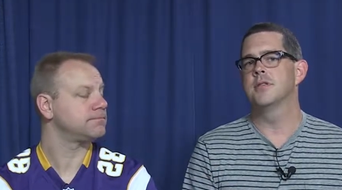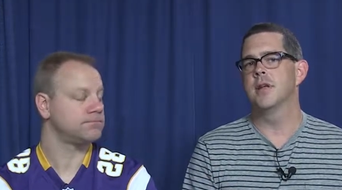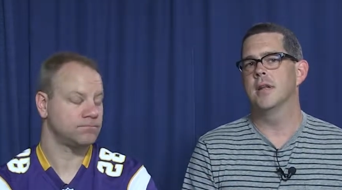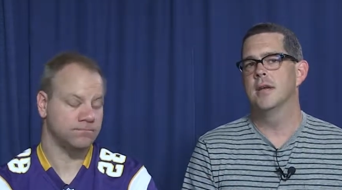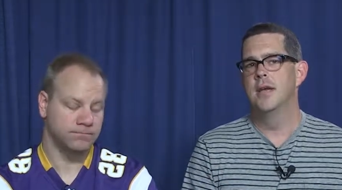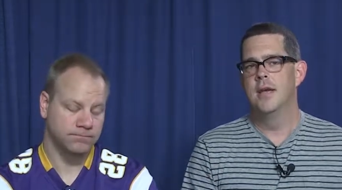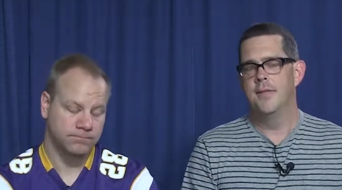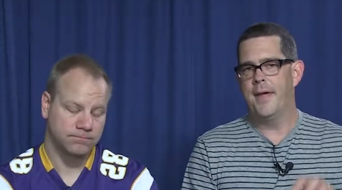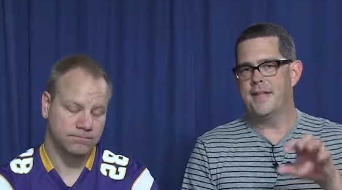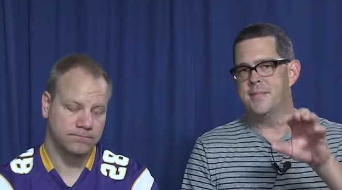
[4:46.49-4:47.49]
Speaker 1: study.
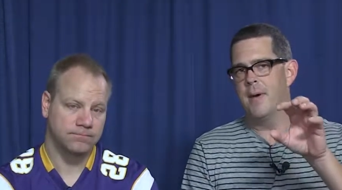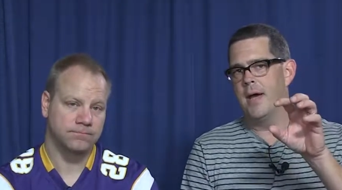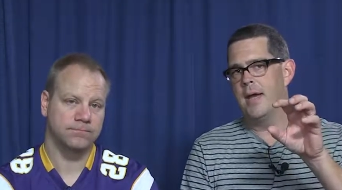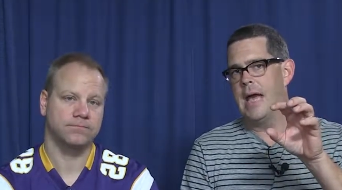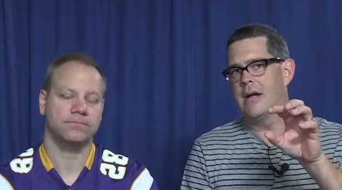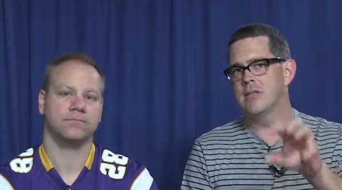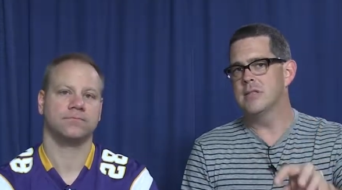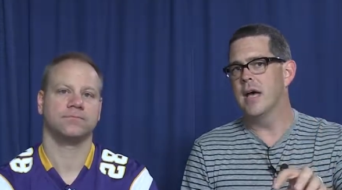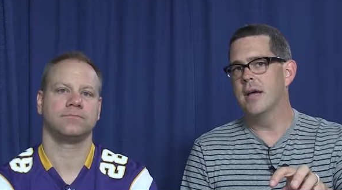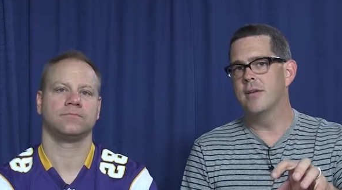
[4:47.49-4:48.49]
That's my
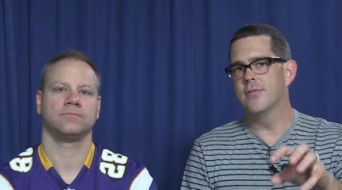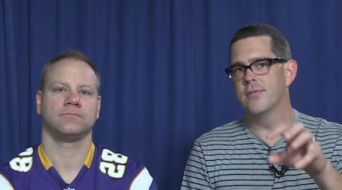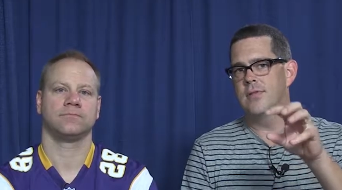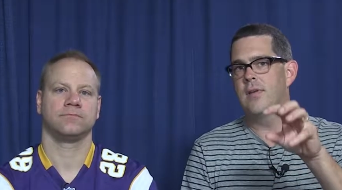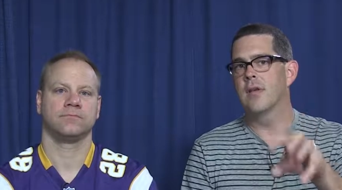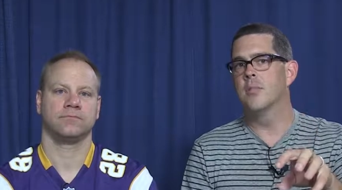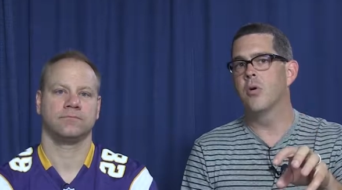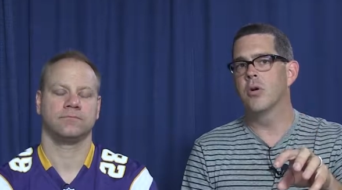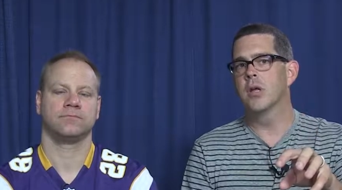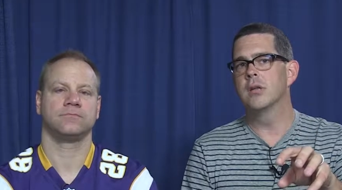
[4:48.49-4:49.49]
outside of Sunday
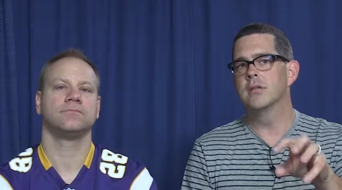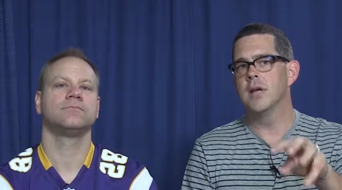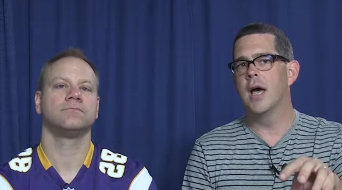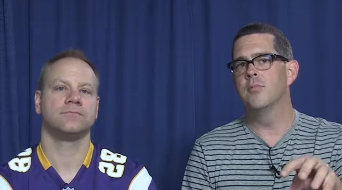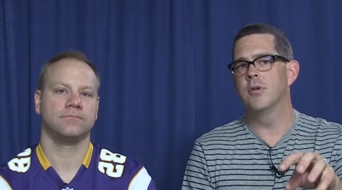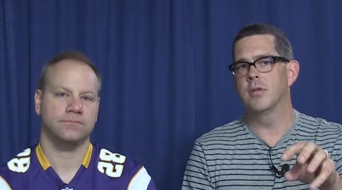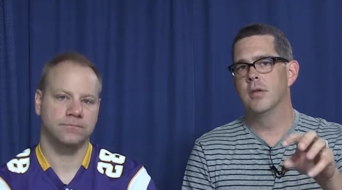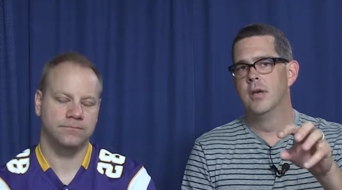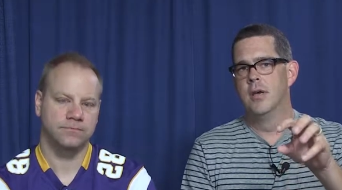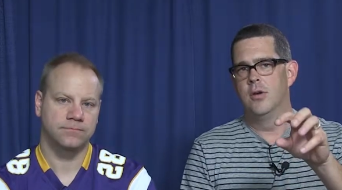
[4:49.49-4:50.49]
morning time with,
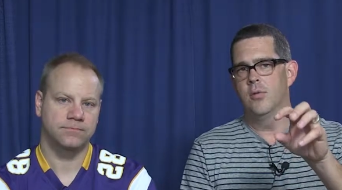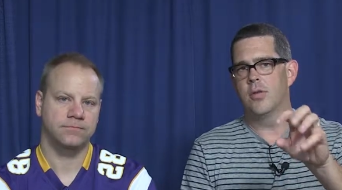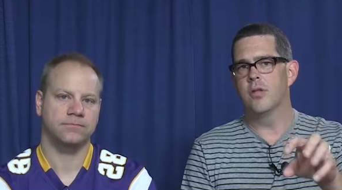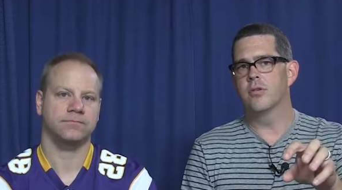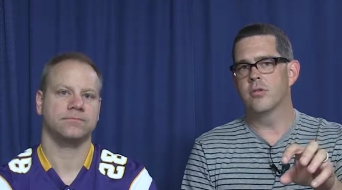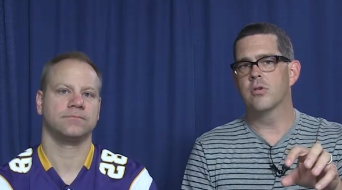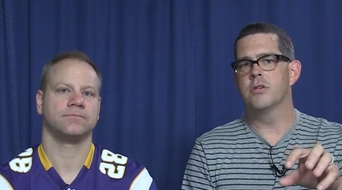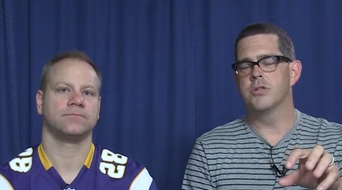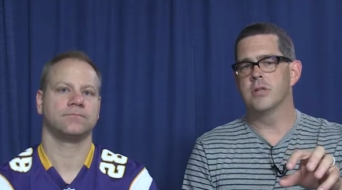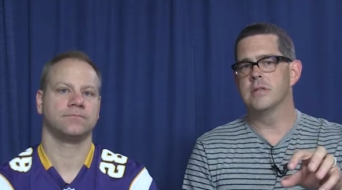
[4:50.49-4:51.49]
with other
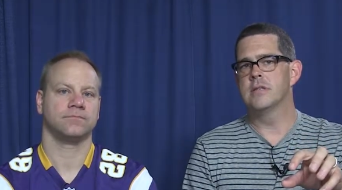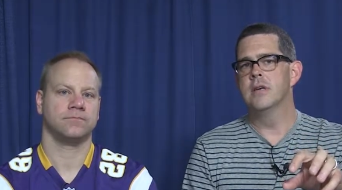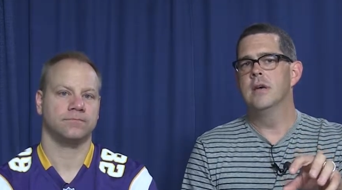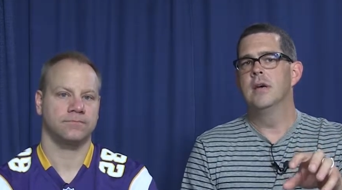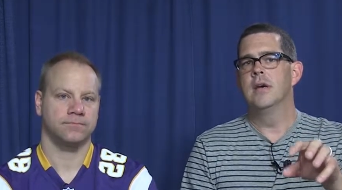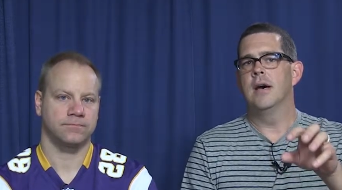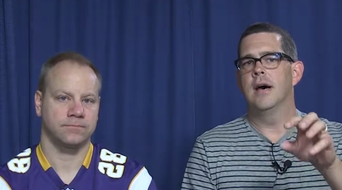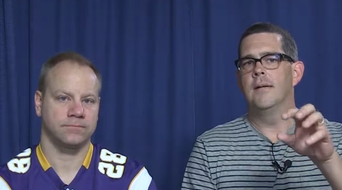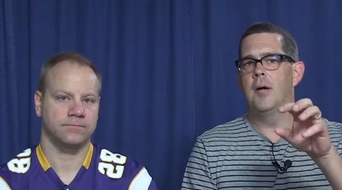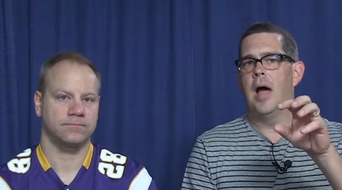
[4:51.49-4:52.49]
Christians.
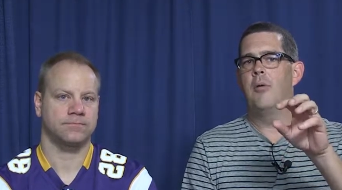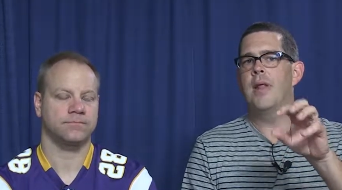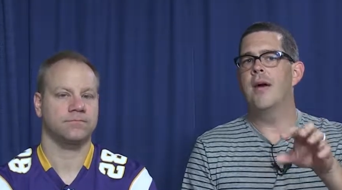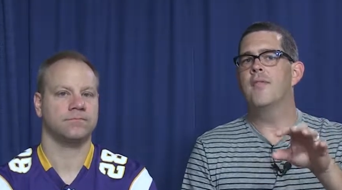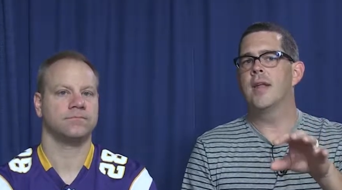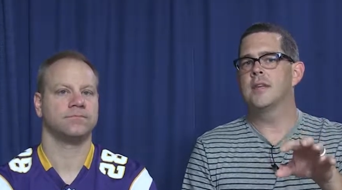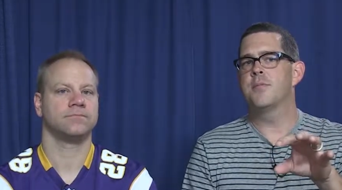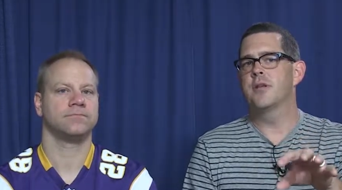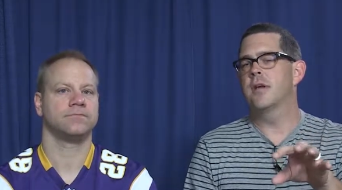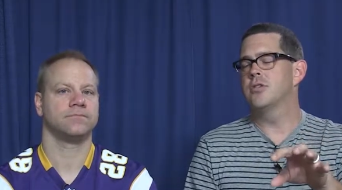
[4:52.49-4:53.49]
Uh, I would have that
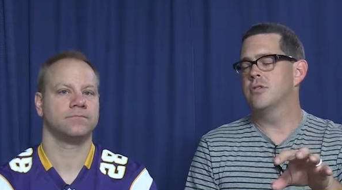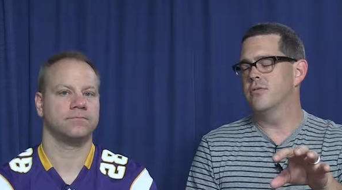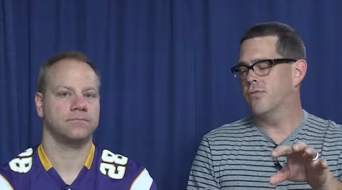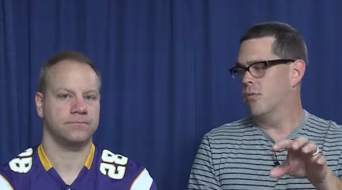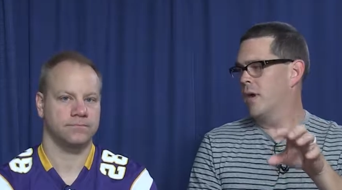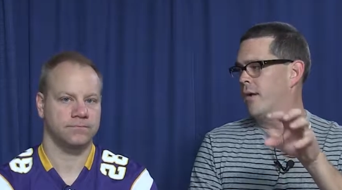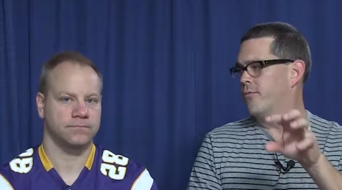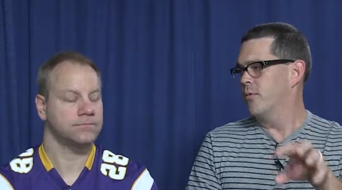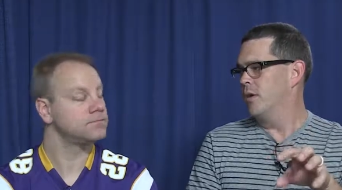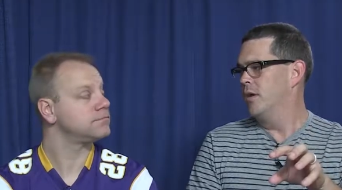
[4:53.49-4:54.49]
expectation for
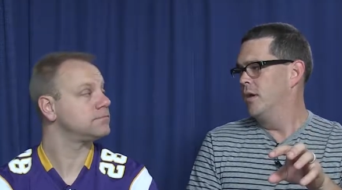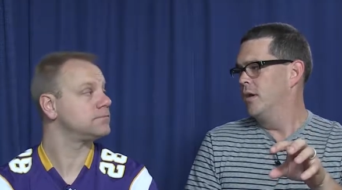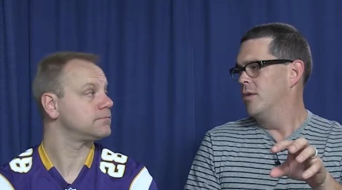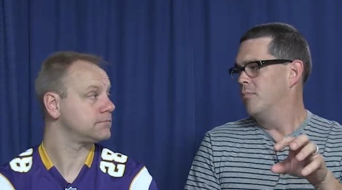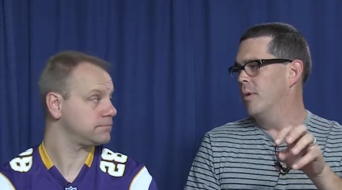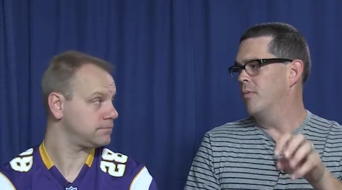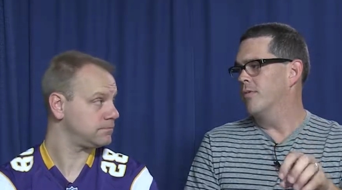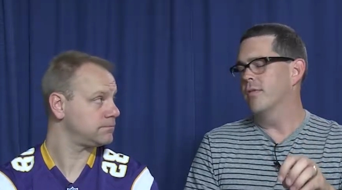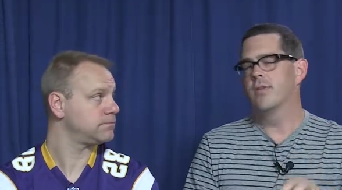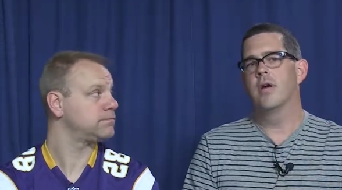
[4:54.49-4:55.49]
every member
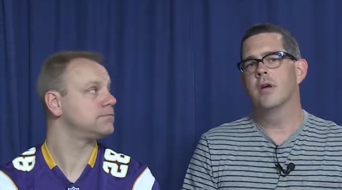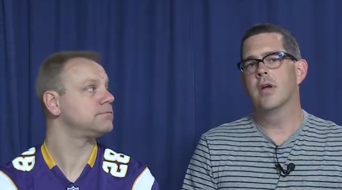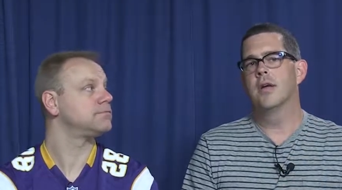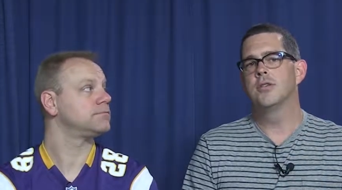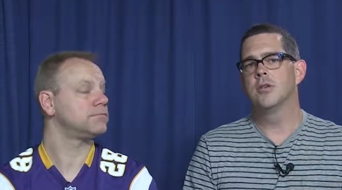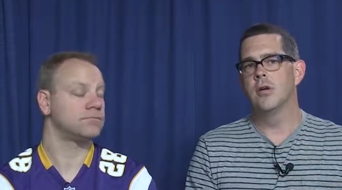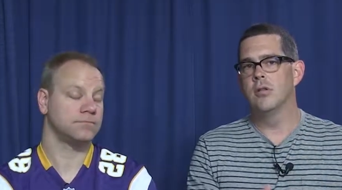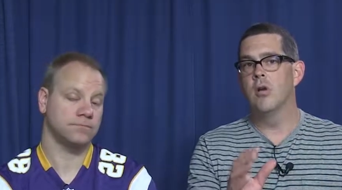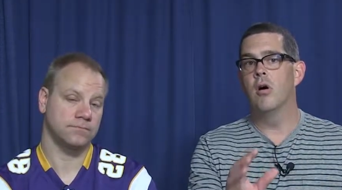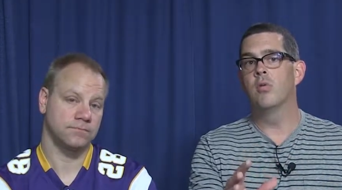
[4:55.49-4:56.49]
of this congregation,
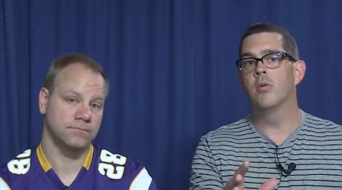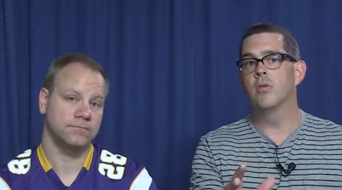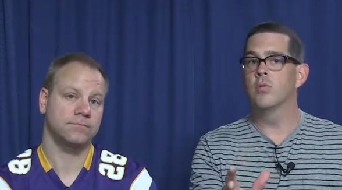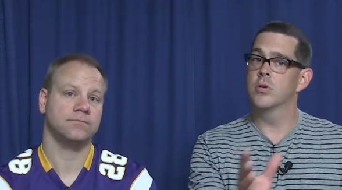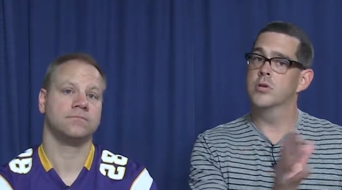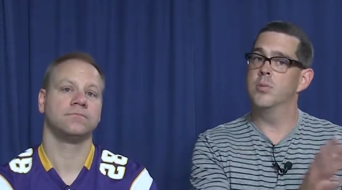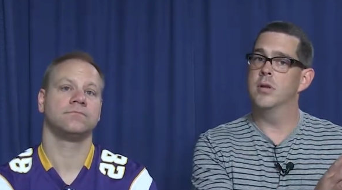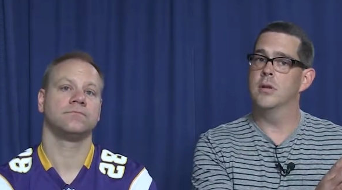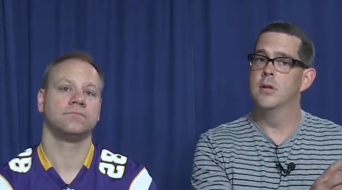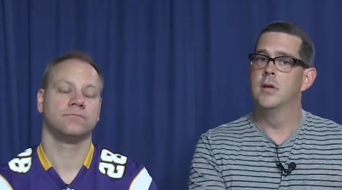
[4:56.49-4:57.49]
along with
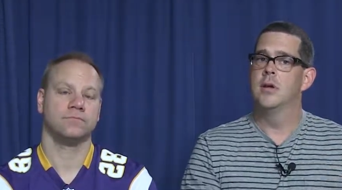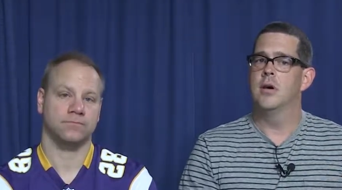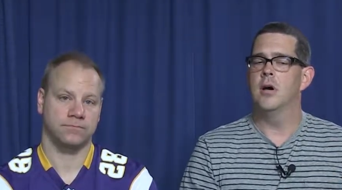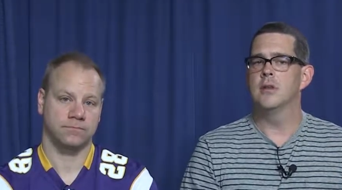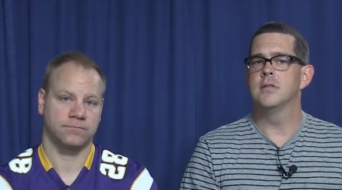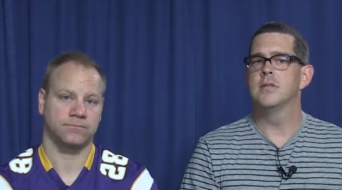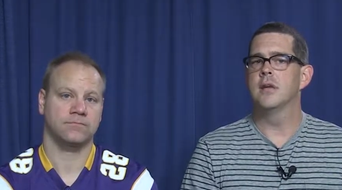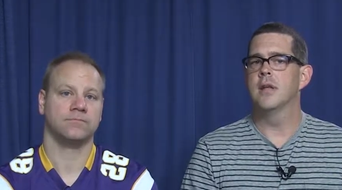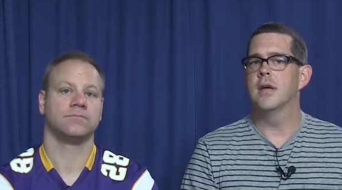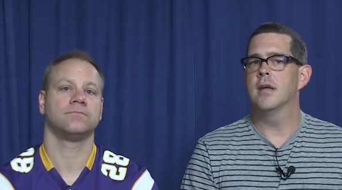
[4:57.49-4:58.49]
worshiping on
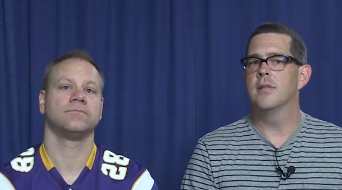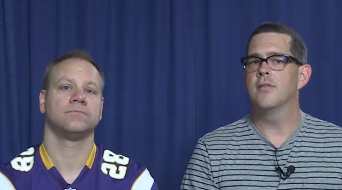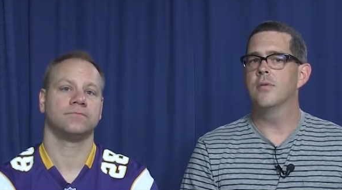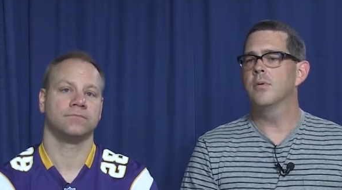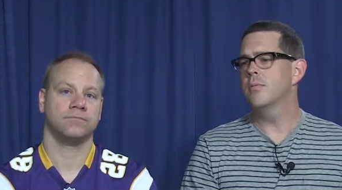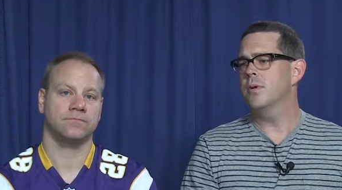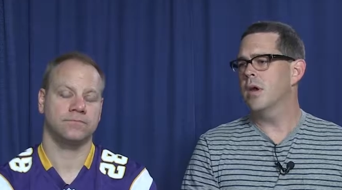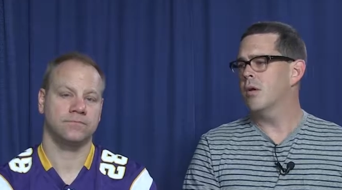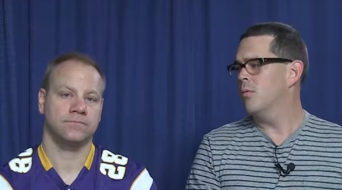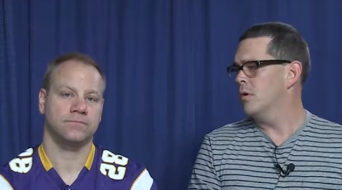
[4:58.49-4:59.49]
Sunday. And so we, we
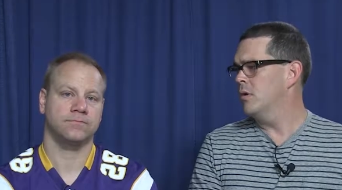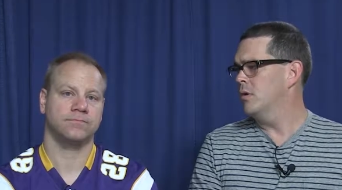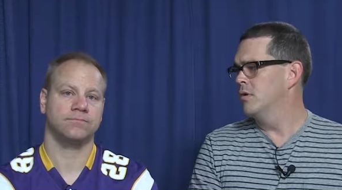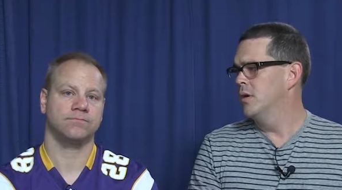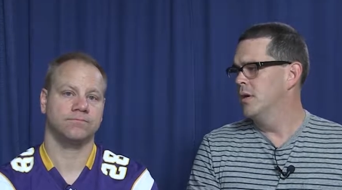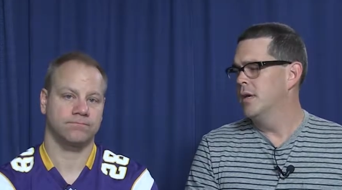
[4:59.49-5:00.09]
kind of want to know